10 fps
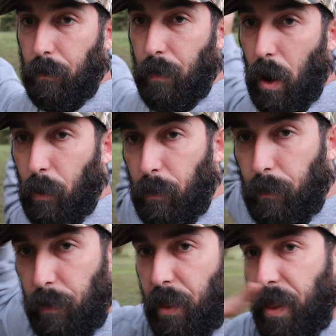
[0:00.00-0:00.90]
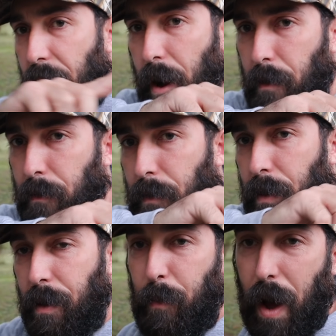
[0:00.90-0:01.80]
Oh, there.
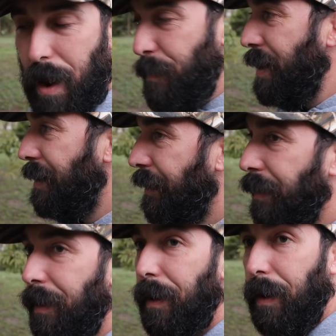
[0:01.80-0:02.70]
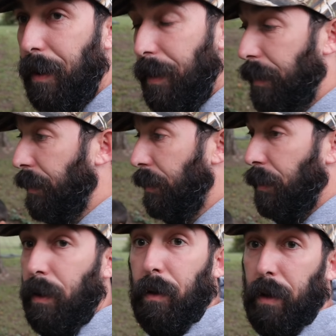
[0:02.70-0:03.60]
Behind me.
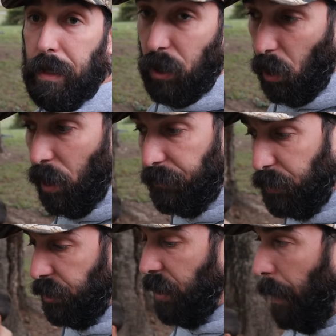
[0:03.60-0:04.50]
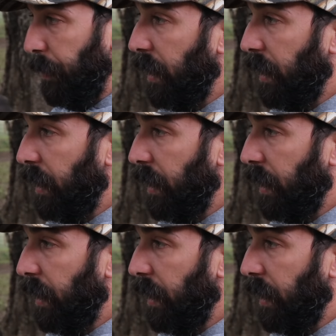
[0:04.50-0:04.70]
It's hauled off to the shop